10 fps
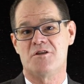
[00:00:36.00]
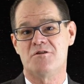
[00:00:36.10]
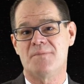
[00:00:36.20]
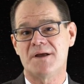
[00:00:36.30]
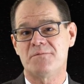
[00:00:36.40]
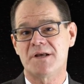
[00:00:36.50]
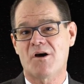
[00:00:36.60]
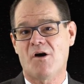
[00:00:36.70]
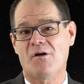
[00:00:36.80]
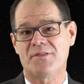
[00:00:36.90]
You might
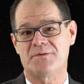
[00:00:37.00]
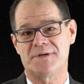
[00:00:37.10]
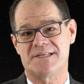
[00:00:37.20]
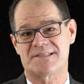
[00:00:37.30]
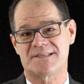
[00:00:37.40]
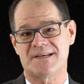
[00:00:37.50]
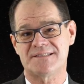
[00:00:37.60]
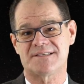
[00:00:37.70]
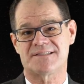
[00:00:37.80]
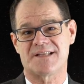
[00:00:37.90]
recall that we
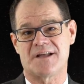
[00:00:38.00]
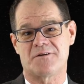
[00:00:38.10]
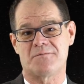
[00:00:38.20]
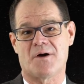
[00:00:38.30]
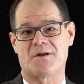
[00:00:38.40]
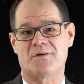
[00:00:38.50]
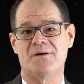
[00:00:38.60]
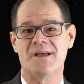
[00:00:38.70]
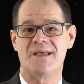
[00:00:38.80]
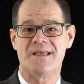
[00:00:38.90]
discussed the standard
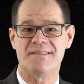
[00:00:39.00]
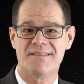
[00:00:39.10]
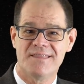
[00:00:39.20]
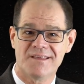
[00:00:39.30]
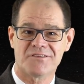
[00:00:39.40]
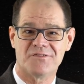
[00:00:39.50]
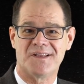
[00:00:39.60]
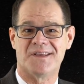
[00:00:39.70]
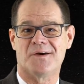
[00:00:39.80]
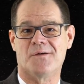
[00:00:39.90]
model in this
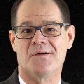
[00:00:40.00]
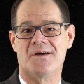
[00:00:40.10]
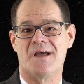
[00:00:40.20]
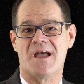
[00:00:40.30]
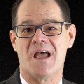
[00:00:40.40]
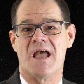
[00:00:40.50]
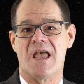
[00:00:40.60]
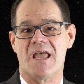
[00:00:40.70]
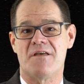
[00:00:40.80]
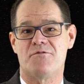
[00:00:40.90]
video.
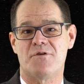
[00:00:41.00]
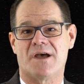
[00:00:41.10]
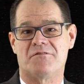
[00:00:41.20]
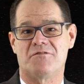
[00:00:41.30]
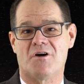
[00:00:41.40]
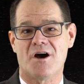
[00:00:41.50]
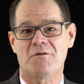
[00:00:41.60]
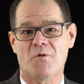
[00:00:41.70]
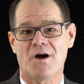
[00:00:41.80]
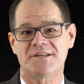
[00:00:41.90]
If you have
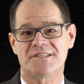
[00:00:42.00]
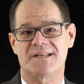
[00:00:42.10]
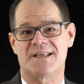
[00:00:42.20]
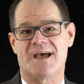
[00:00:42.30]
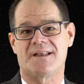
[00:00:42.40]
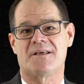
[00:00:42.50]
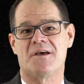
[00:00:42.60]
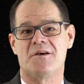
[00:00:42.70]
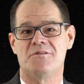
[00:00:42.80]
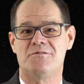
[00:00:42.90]
not watched it yet,
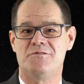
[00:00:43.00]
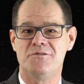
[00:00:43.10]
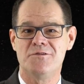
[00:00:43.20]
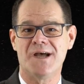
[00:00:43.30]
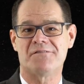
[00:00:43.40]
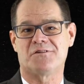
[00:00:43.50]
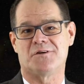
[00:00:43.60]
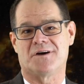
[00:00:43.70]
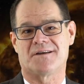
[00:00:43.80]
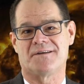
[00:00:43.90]
do have a
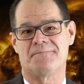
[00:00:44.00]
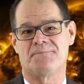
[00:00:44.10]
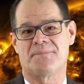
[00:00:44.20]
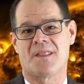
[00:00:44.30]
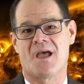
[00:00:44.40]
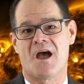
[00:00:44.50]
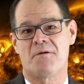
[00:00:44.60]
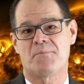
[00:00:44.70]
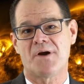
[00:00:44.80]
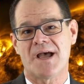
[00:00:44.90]
look.
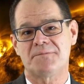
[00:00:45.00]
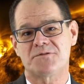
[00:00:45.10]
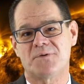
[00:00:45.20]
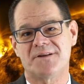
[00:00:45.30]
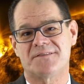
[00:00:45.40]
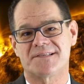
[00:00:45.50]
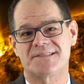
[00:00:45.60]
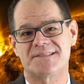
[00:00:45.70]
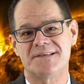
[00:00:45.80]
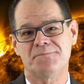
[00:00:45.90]
Perhaps one of the
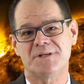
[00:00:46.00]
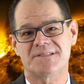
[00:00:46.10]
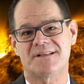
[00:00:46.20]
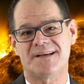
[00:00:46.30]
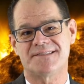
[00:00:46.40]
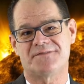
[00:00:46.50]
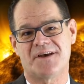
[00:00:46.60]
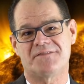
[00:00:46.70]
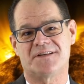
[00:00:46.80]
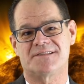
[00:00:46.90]
simplest lines of
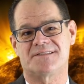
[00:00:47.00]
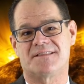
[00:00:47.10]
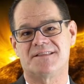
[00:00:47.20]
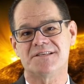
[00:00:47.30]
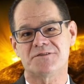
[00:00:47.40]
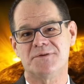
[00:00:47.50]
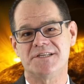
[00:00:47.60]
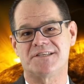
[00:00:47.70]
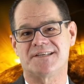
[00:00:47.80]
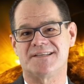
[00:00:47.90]
evidence that this
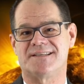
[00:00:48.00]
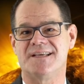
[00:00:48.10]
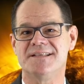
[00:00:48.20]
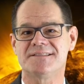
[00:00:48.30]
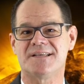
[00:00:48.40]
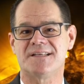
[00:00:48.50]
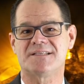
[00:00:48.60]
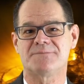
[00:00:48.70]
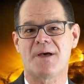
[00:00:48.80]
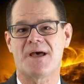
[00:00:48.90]
region contains condensed